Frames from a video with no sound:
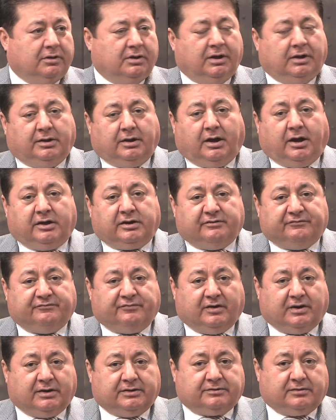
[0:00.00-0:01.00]
And I
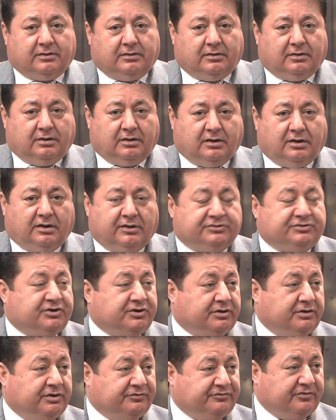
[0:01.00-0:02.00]
invite a
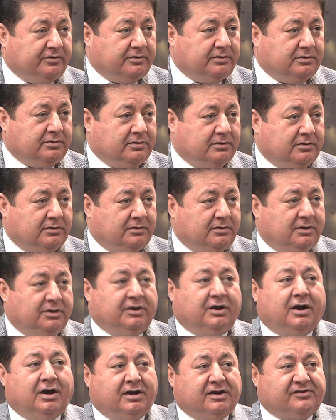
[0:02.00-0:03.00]
dignitary in
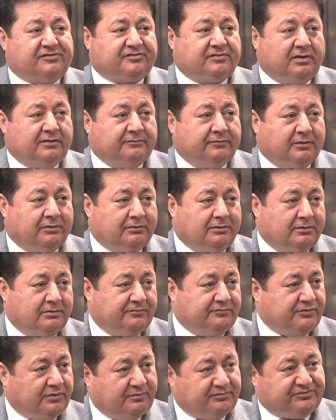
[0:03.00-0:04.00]
the highest level,
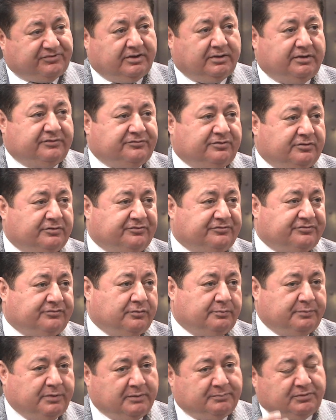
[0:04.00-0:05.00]
from senators
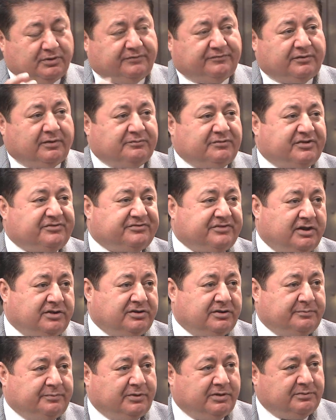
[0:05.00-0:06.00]
to people from the State
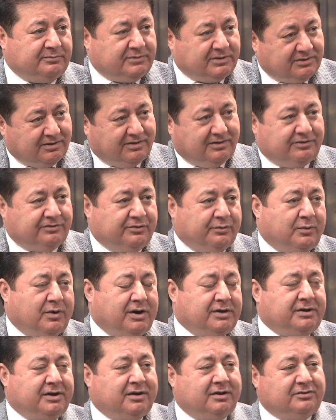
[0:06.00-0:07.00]
Department, the
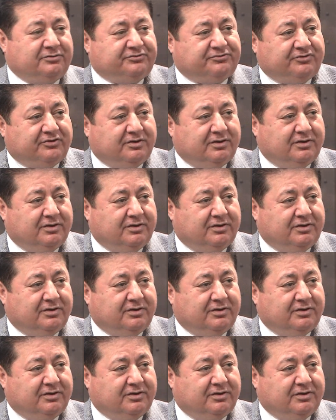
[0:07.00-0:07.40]
White House,